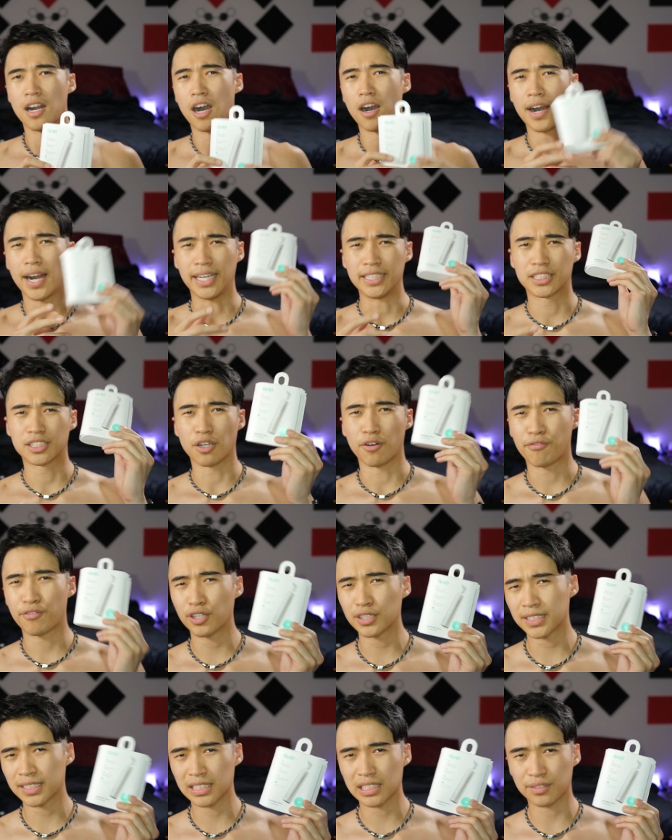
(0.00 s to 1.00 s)
Alright, so
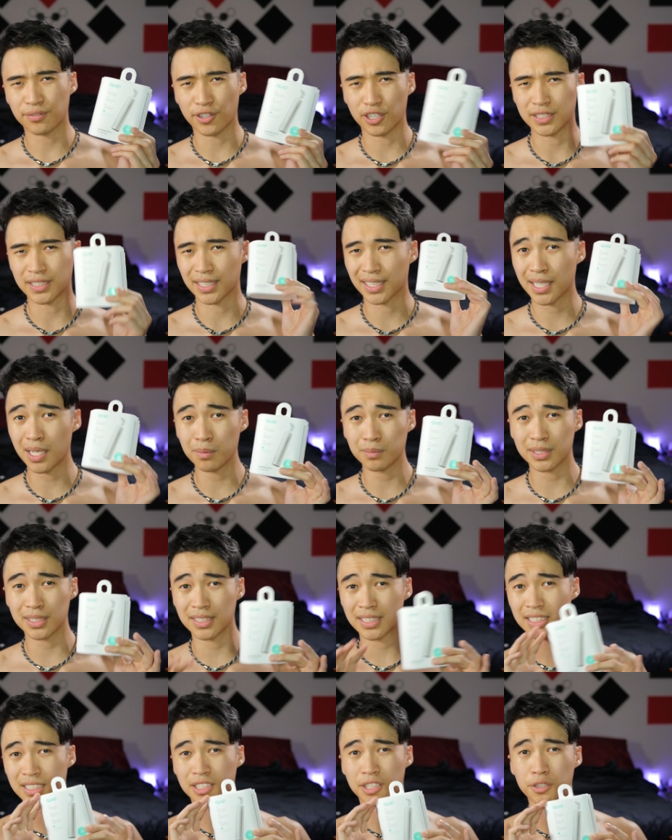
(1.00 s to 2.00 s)
first things first, it comes in
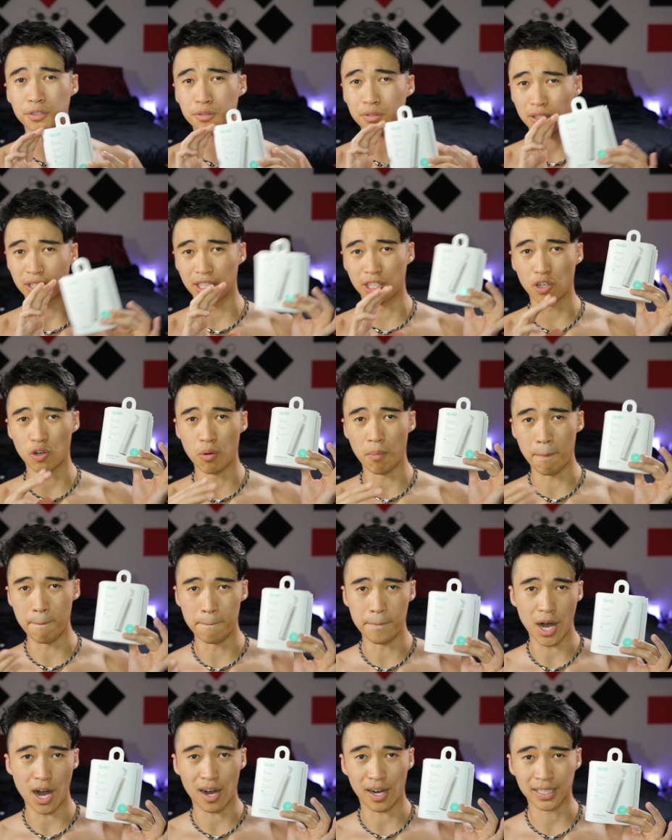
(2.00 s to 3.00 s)
this cute little
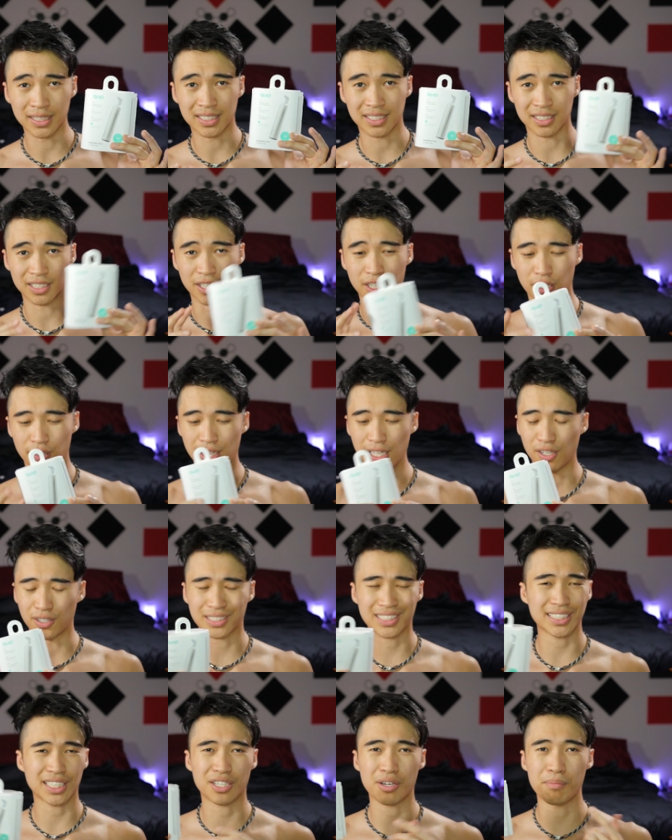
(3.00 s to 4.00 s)
box. You know, it
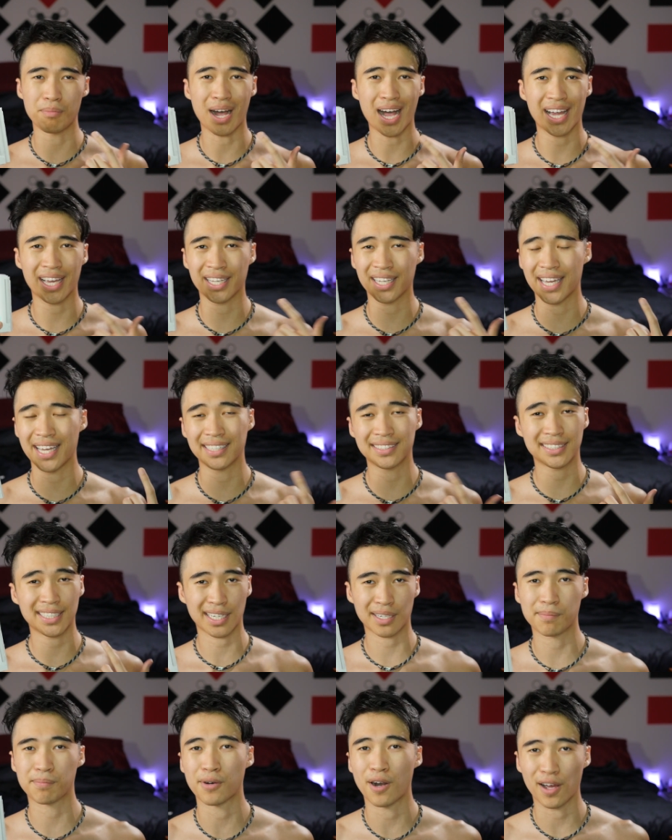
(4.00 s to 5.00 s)
looks like you're buying a
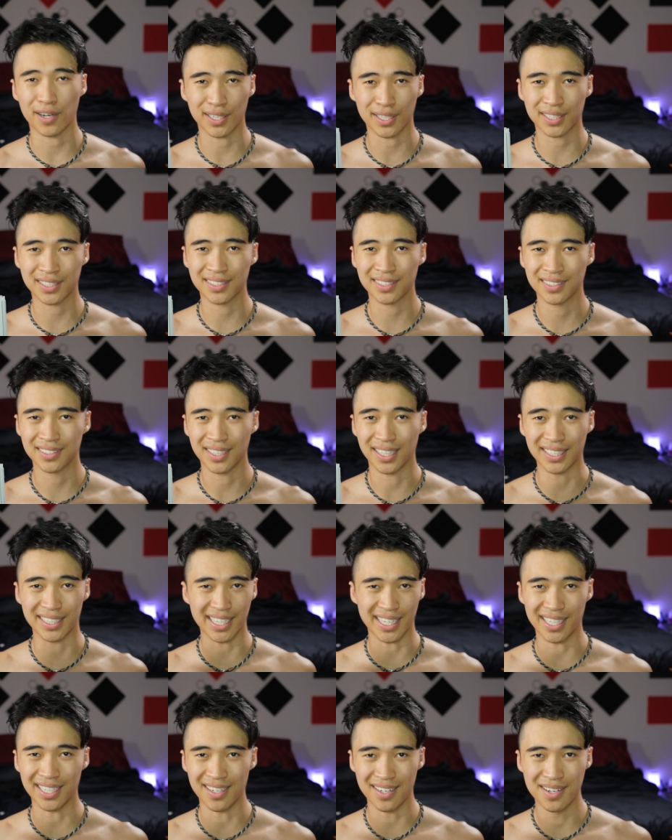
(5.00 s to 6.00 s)
tech product,
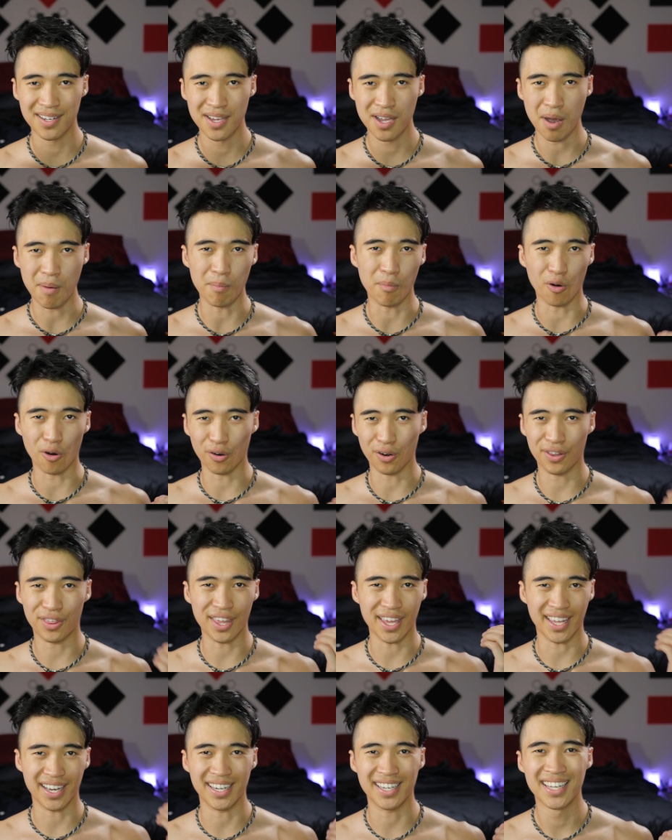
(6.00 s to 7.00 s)
again, more
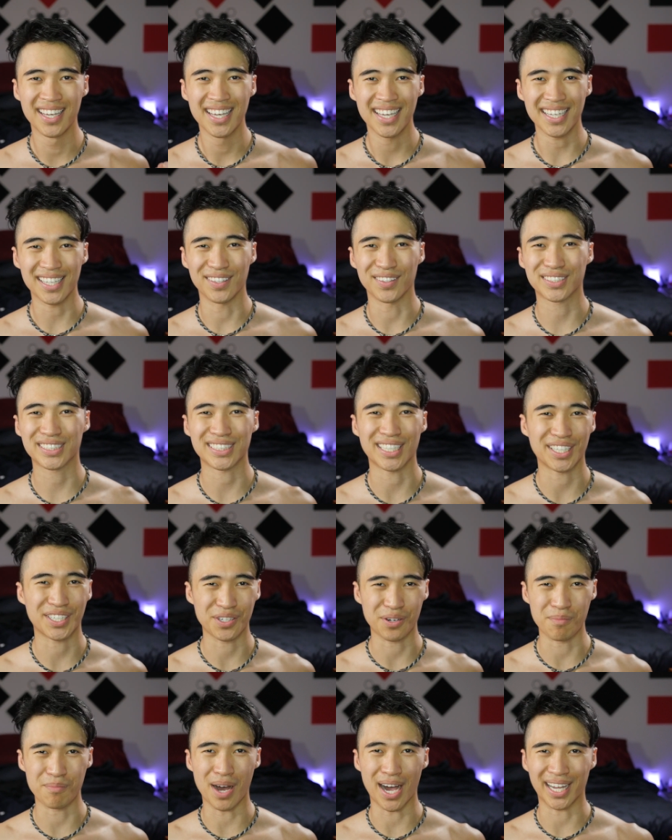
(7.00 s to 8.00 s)
than it looks like
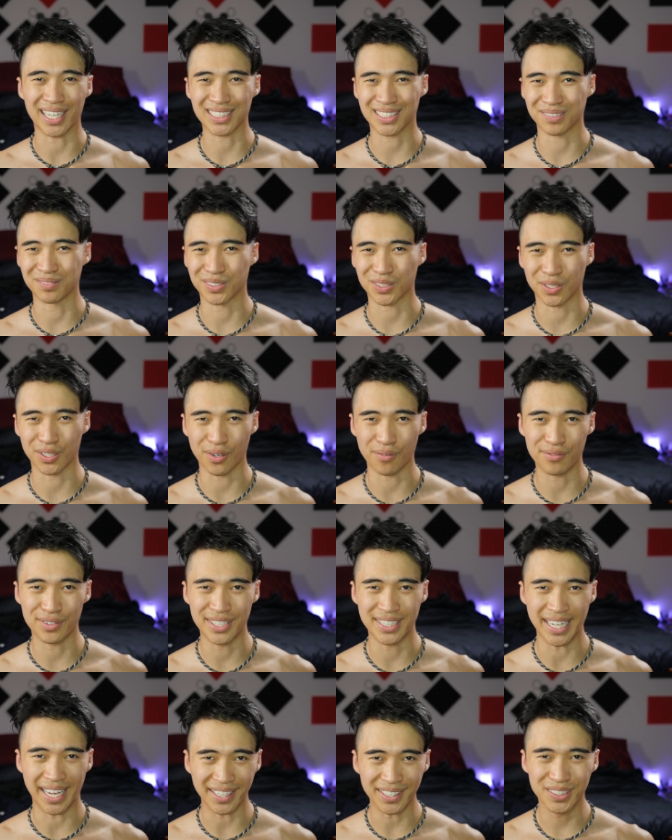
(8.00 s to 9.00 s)
you're buying some sort of
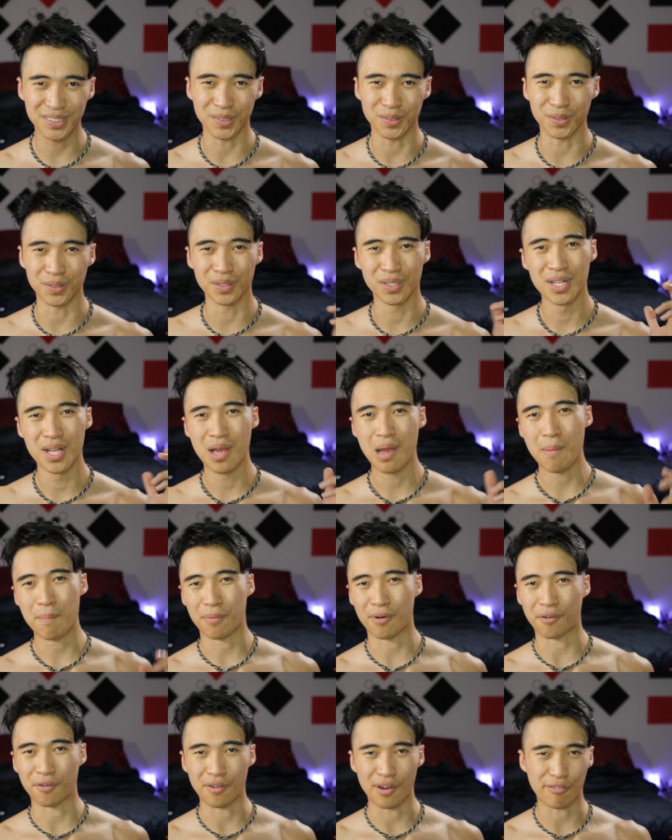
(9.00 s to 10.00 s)
dental
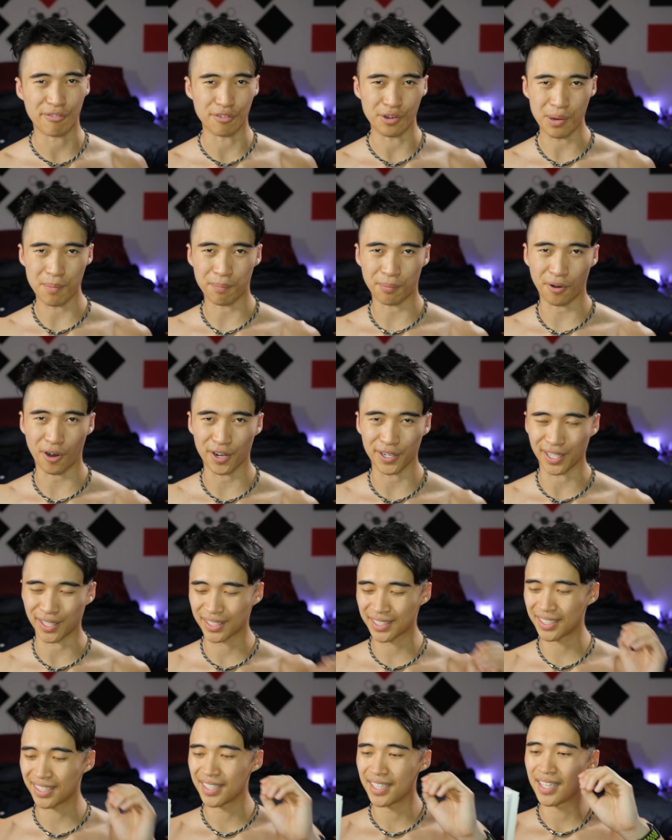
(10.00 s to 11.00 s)
periphery product.